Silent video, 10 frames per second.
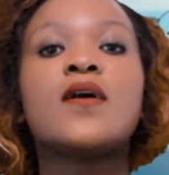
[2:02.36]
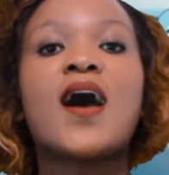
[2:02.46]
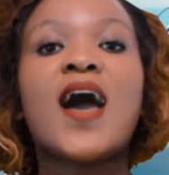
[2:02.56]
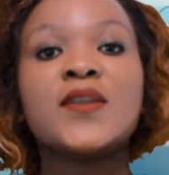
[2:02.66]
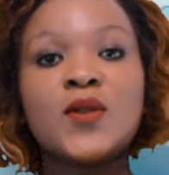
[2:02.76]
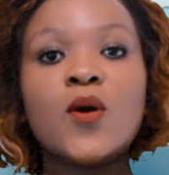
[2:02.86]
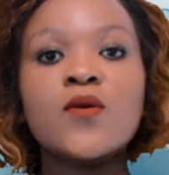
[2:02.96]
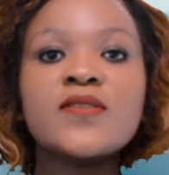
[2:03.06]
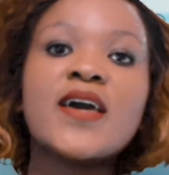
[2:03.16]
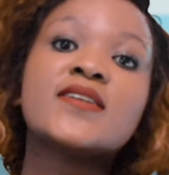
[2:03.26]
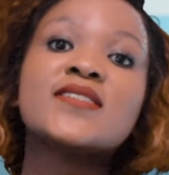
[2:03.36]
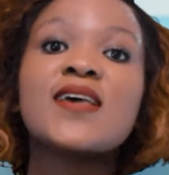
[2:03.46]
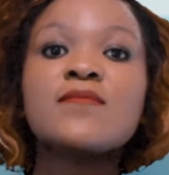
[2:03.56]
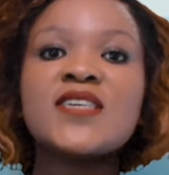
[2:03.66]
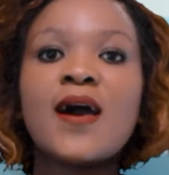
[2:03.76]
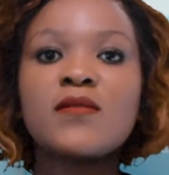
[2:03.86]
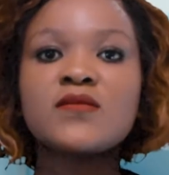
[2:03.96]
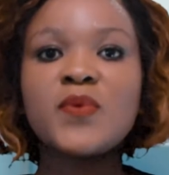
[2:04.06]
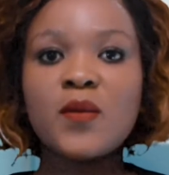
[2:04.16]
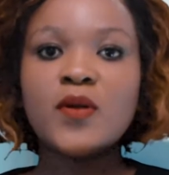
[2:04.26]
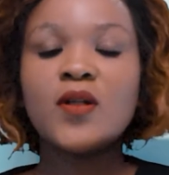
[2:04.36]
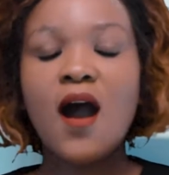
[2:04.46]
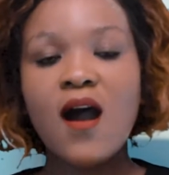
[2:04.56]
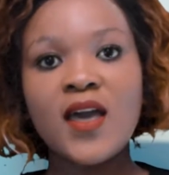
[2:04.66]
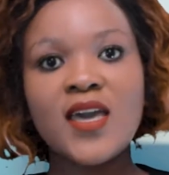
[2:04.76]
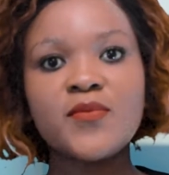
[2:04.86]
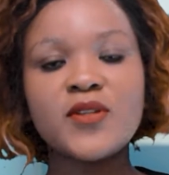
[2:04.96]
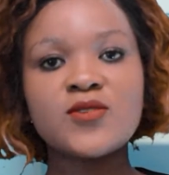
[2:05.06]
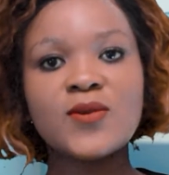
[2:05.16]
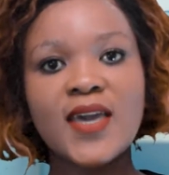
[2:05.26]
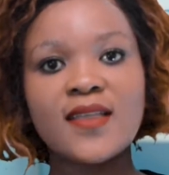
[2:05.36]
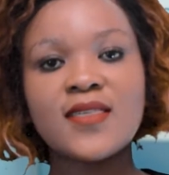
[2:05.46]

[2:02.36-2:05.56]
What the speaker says: I know that sometimes people are able to get